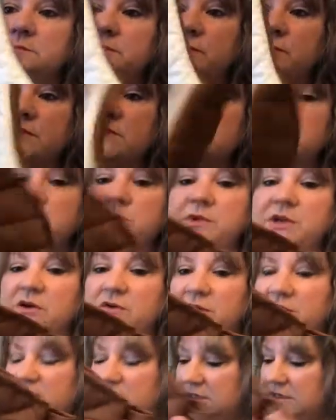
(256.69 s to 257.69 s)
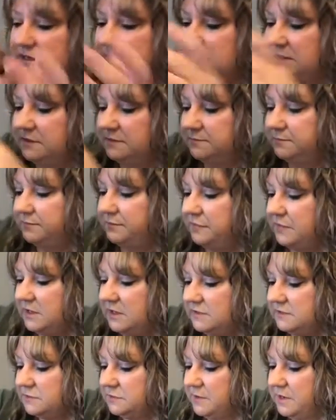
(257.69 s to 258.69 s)
this would be a great idea
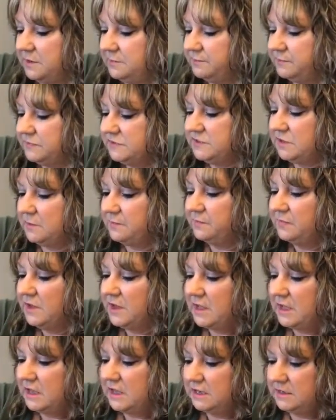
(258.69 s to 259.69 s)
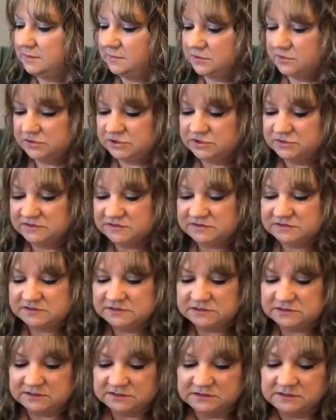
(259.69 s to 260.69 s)
as well. So I am going to
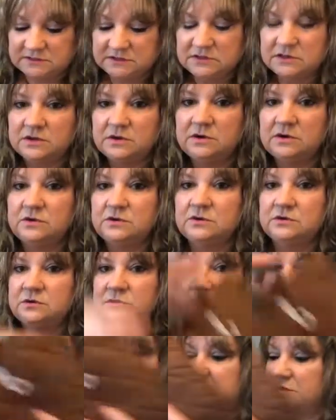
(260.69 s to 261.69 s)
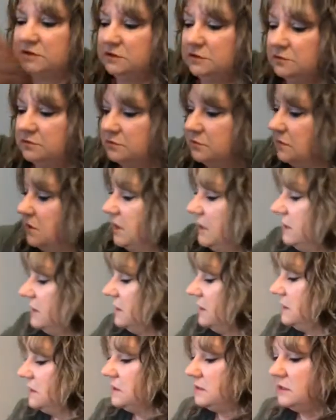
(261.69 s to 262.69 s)
stick those right
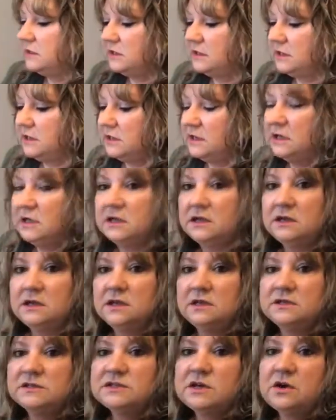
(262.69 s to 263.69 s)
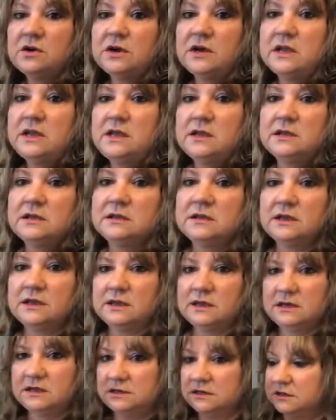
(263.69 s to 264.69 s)
in the, sorry, I
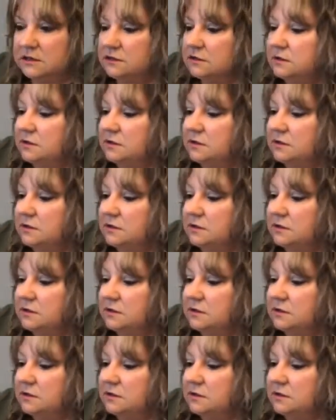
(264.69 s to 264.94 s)
kind